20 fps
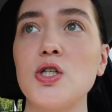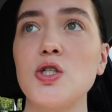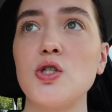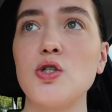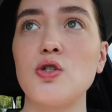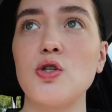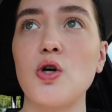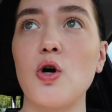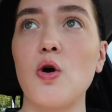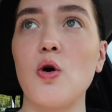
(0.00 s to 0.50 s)

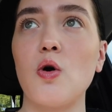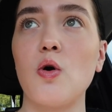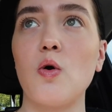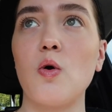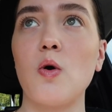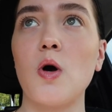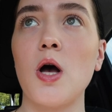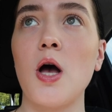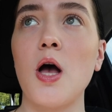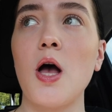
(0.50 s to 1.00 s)

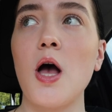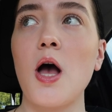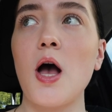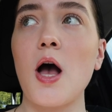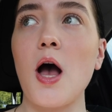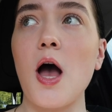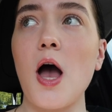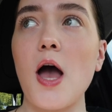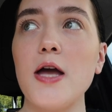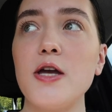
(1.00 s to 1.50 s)
So
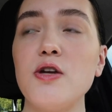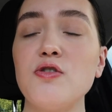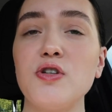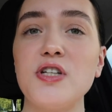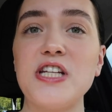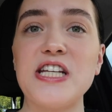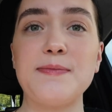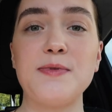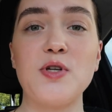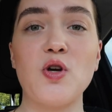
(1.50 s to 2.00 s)
it
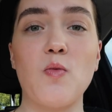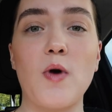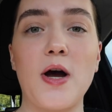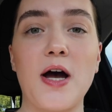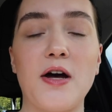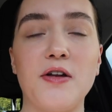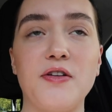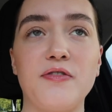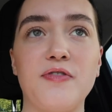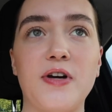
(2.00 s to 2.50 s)
usually takes me a
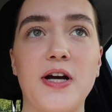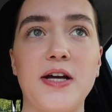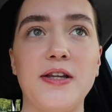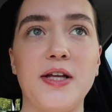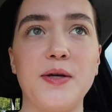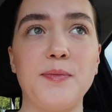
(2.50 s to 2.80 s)
while to find